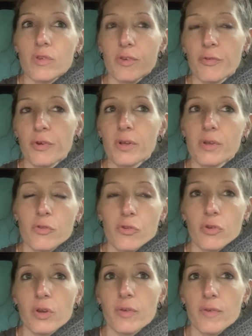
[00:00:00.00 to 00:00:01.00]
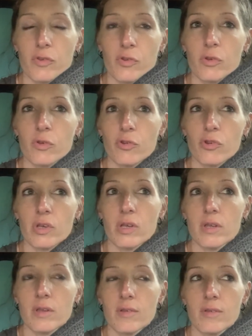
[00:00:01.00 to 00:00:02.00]
different screen
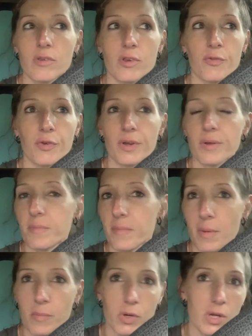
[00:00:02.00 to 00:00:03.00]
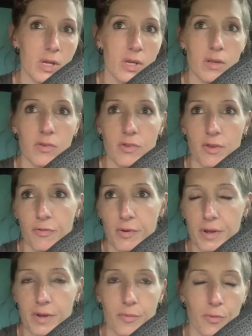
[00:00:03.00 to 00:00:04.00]
resolutions, different memories,
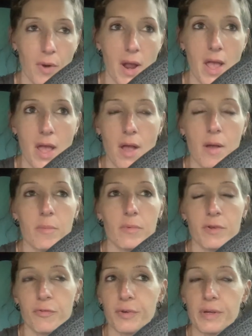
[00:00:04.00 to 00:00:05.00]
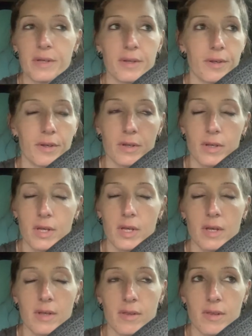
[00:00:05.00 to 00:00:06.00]
different RAM, different
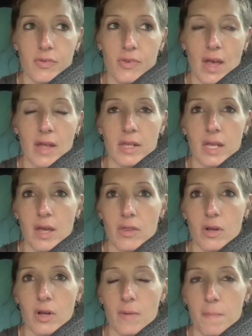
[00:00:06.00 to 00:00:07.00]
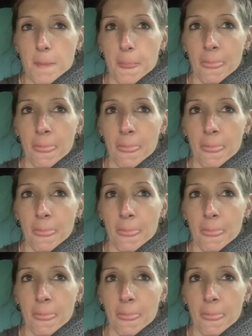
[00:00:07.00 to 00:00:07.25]
this, that, and the other.